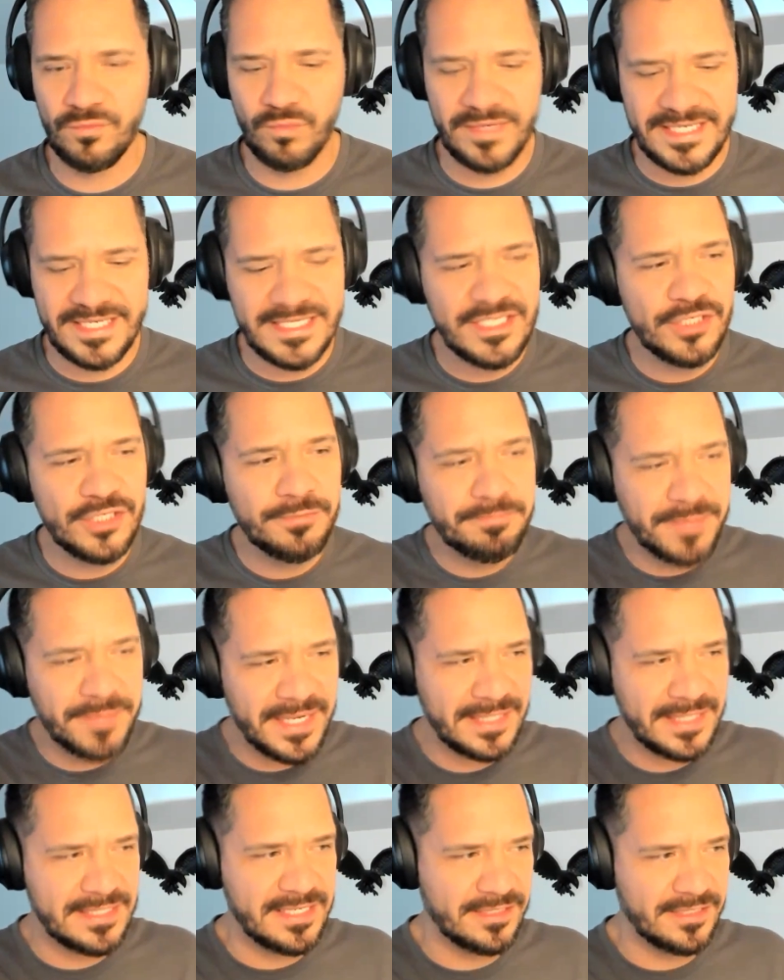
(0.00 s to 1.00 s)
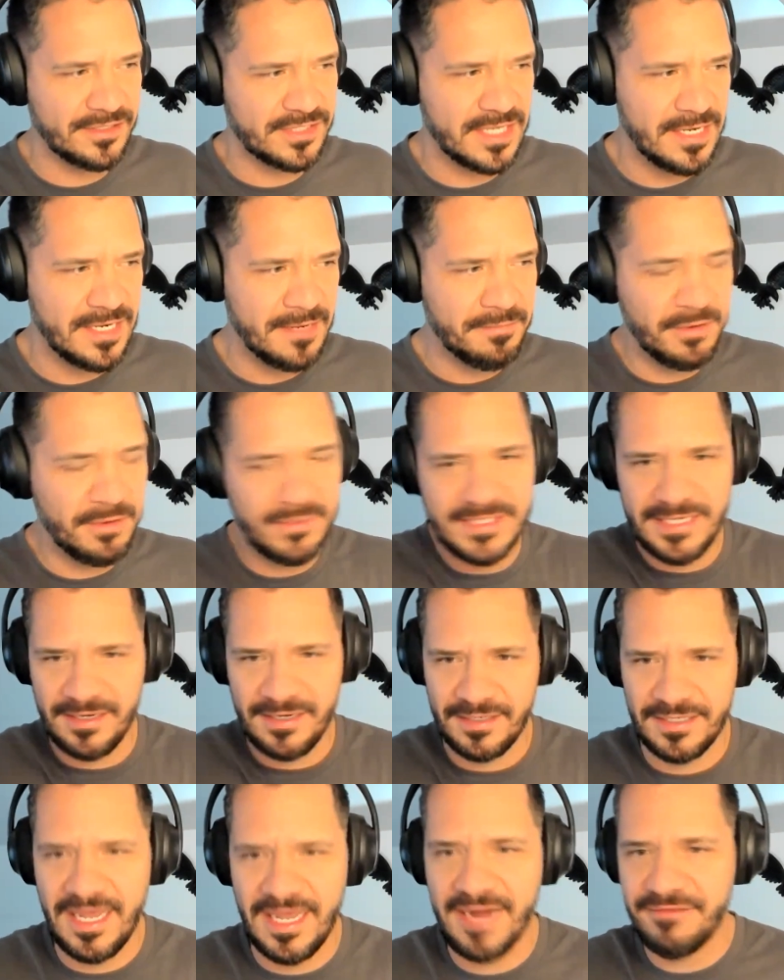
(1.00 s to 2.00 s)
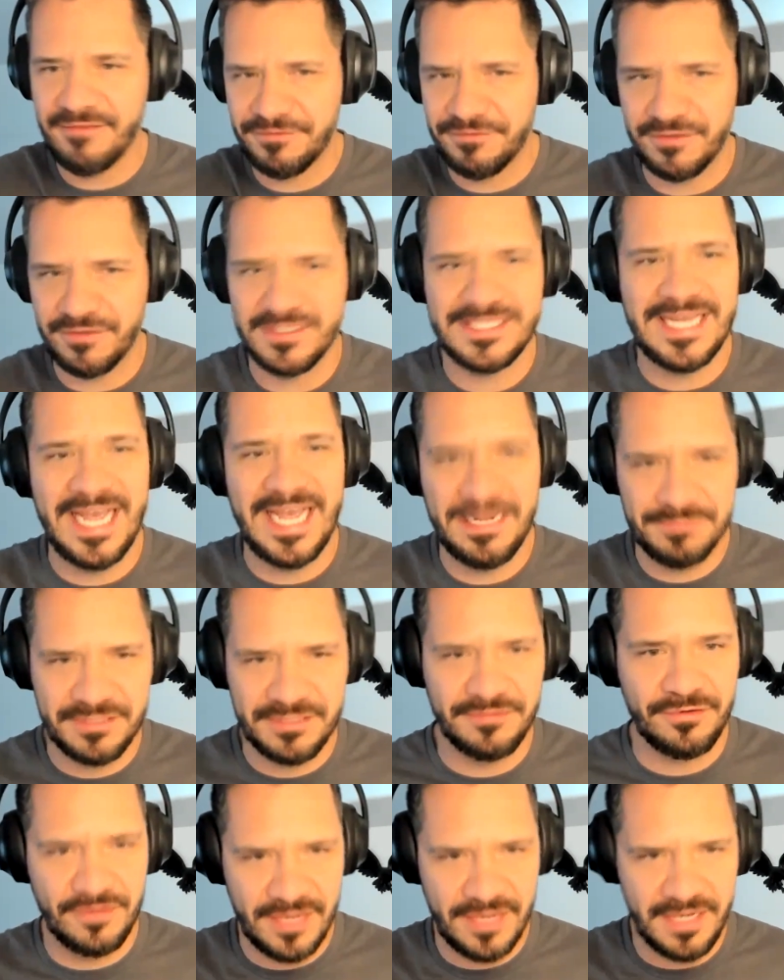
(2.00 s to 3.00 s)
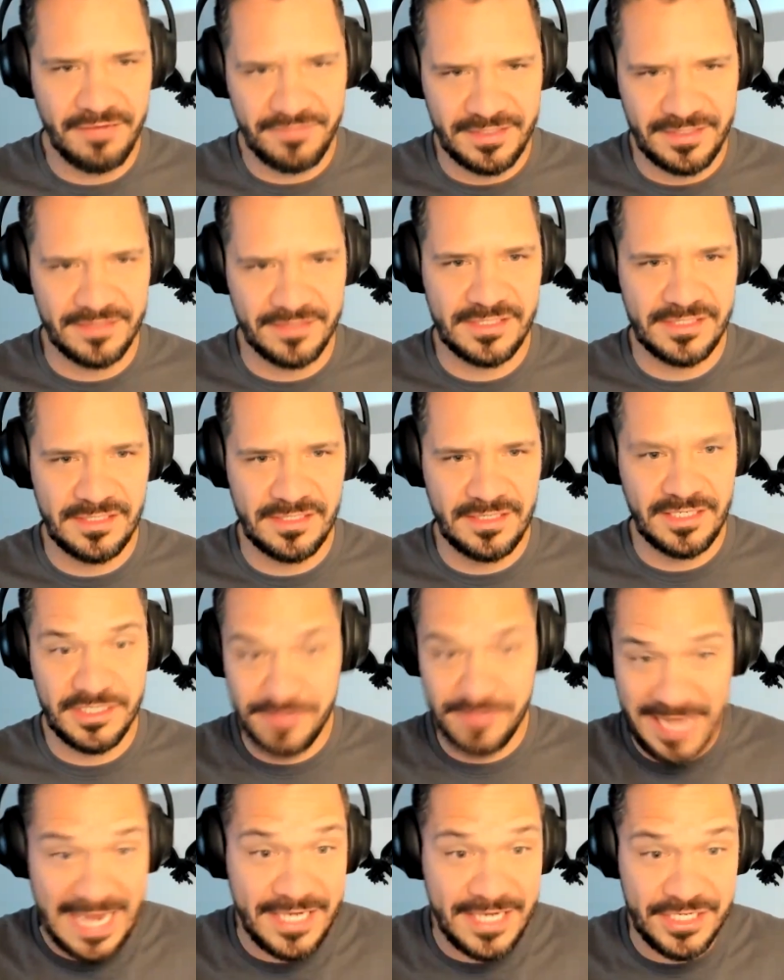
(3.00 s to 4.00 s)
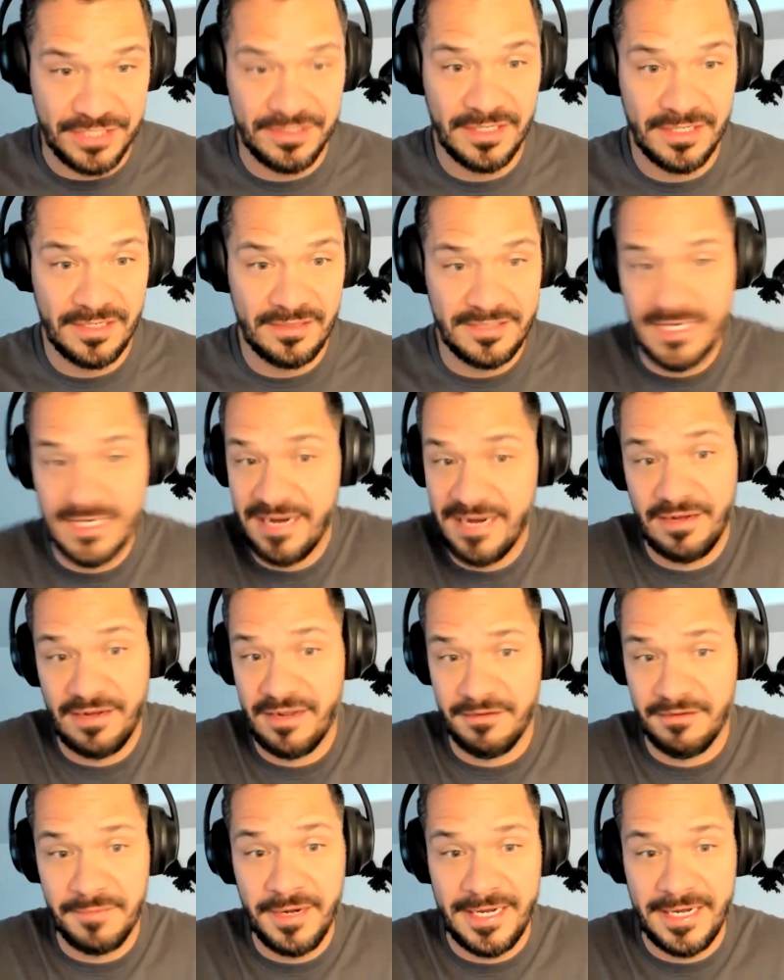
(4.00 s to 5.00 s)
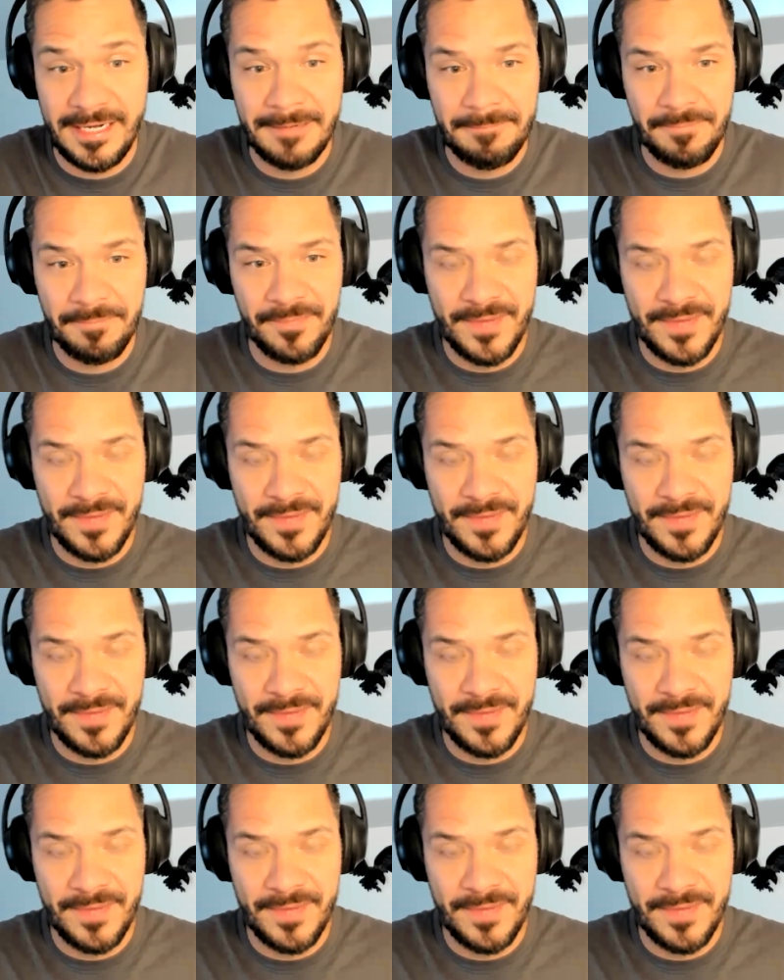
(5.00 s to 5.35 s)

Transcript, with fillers: we didn't do big deals, but we did a lot of different types of creative deals because we had to. Didn't have a lot of money.